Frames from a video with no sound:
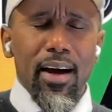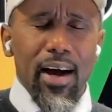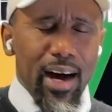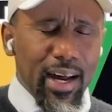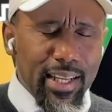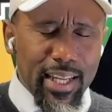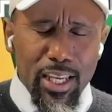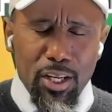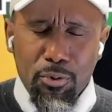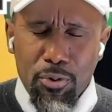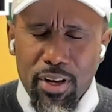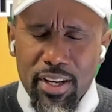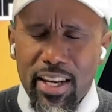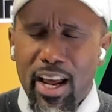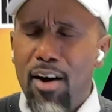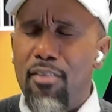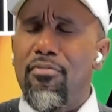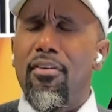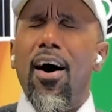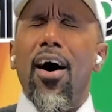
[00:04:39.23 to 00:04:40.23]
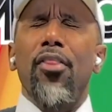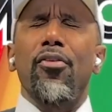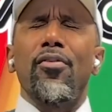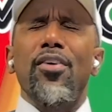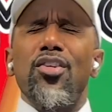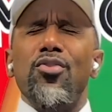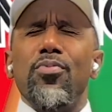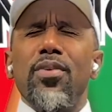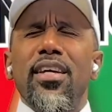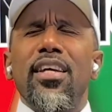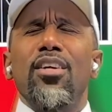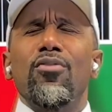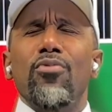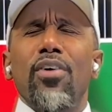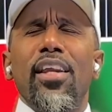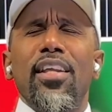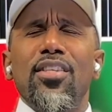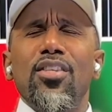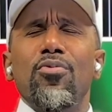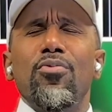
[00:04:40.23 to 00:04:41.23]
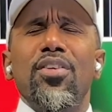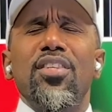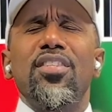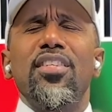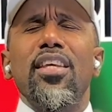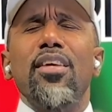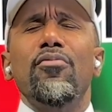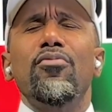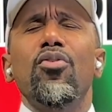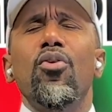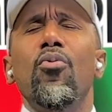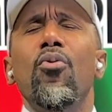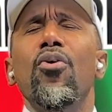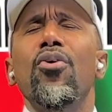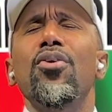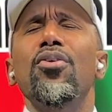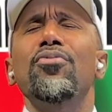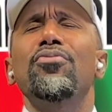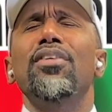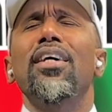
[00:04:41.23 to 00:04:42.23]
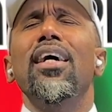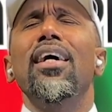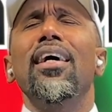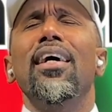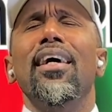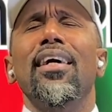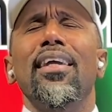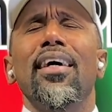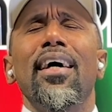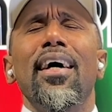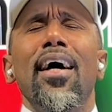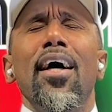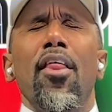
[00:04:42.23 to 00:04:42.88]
Hallelujah. Now, Father, as we get ready to receive the word of God,